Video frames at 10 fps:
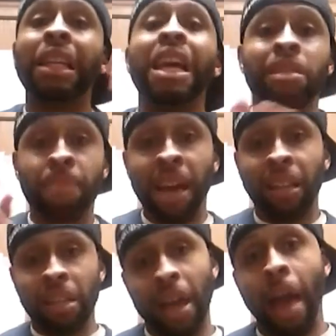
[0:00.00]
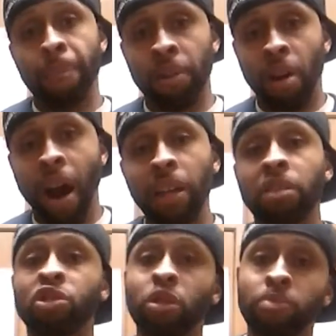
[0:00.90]
Let's make this happen, all
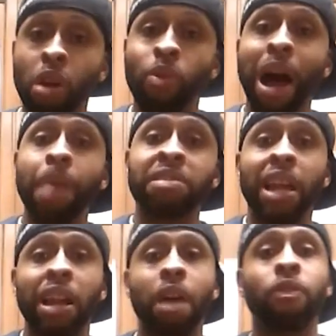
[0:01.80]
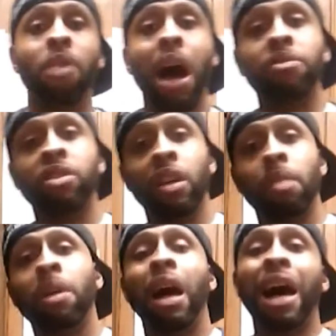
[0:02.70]
right? This your boy Rob signing off from Rob's
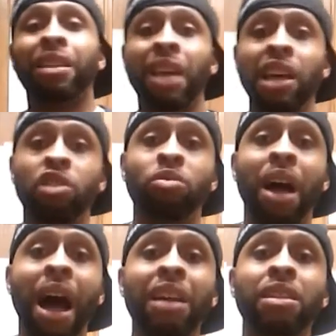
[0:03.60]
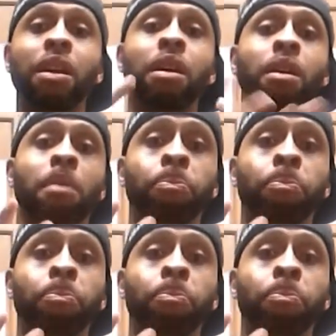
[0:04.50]
Gym. I thank you guys.